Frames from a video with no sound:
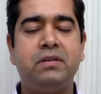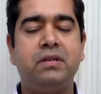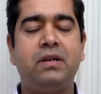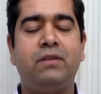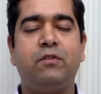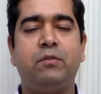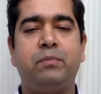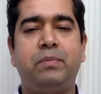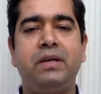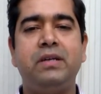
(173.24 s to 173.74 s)

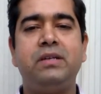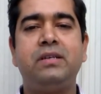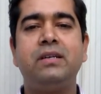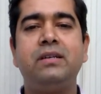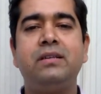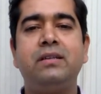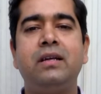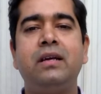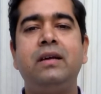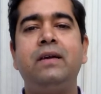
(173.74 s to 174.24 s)
of the
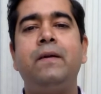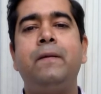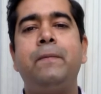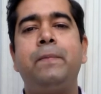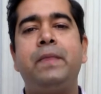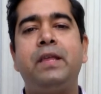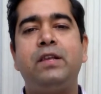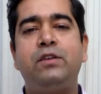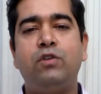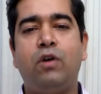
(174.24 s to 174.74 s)
patients,
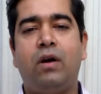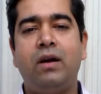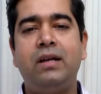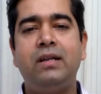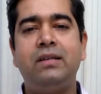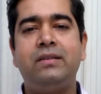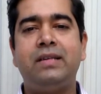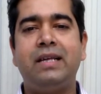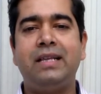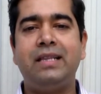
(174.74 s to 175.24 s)
the
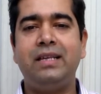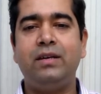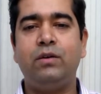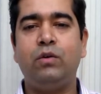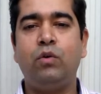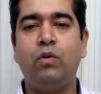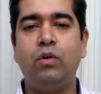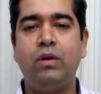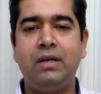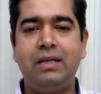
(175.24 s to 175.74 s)
jaundice and the
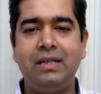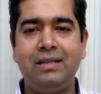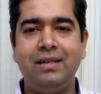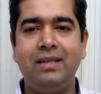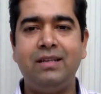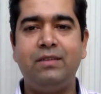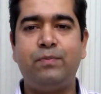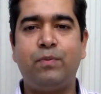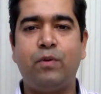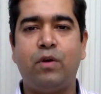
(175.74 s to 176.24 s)
whole
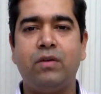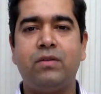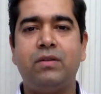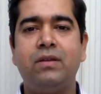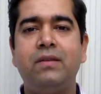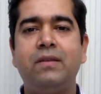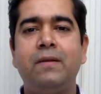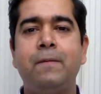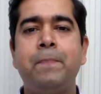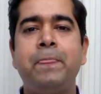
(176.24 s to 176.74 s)
disease
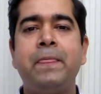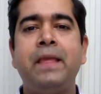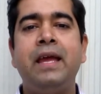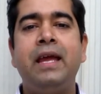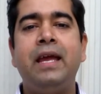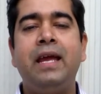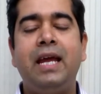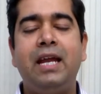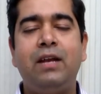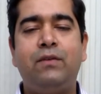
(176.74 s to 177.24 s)
process,
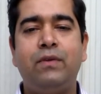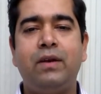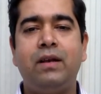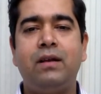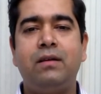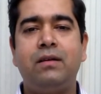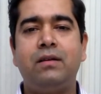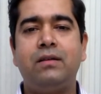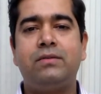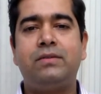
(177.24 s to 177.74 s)
it
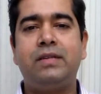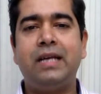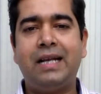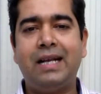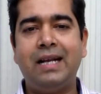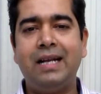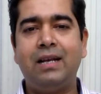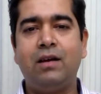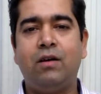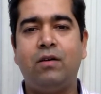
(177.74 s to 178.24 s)
will
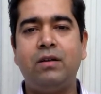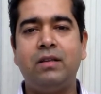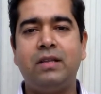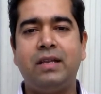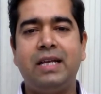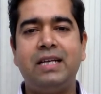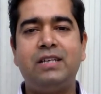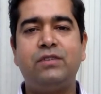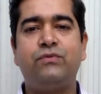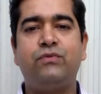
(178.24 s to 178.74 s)
settle down in the
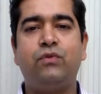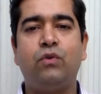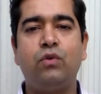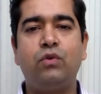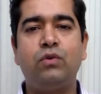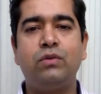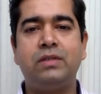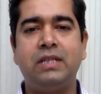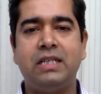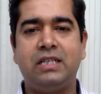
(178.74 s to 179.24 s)
next
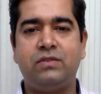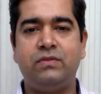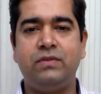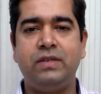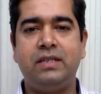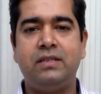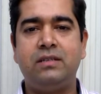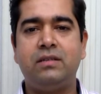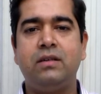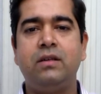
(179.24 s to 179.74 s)
4 to 6
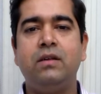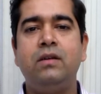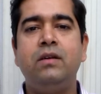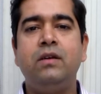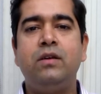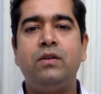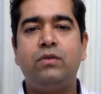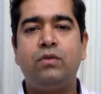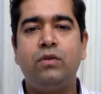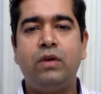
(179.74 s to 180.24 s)
weeks.
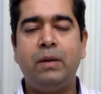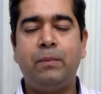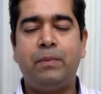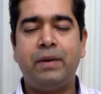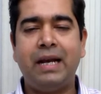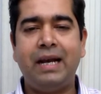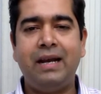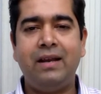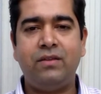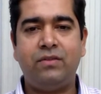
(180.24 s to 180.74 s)
So
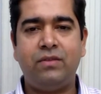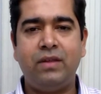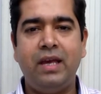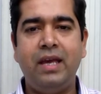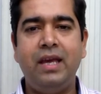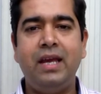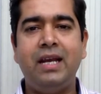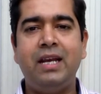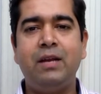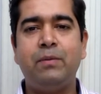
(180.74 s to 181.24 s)
hepatitis
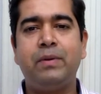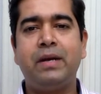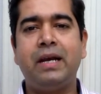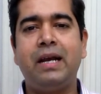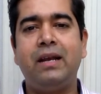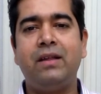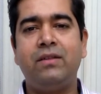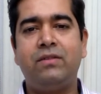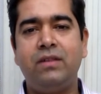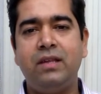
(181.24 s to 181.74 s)
A and
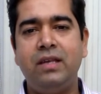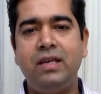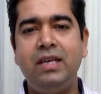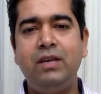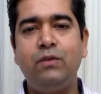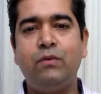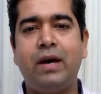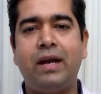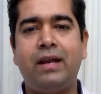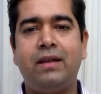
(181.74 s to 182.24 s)
hepatitis
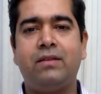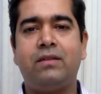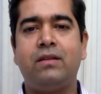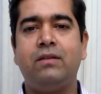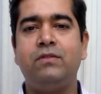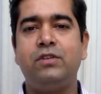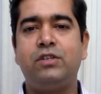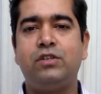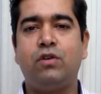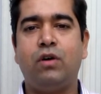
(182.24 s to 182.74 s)
E virus,
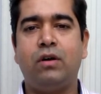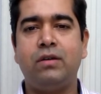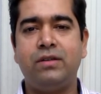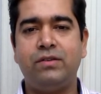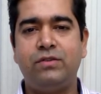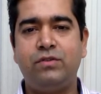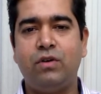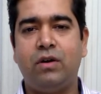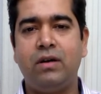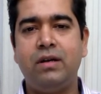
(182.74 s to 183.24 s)
which
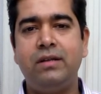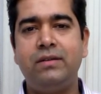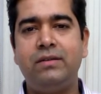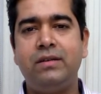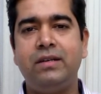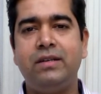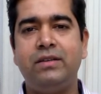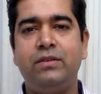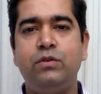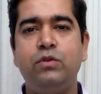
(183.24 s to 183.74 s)
causes jaundice,
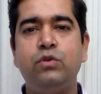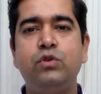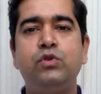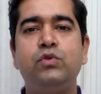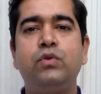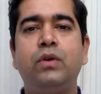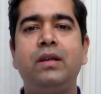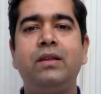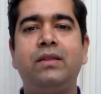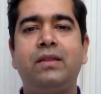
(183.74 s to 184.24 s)
it is
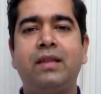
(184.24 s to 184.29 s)
usually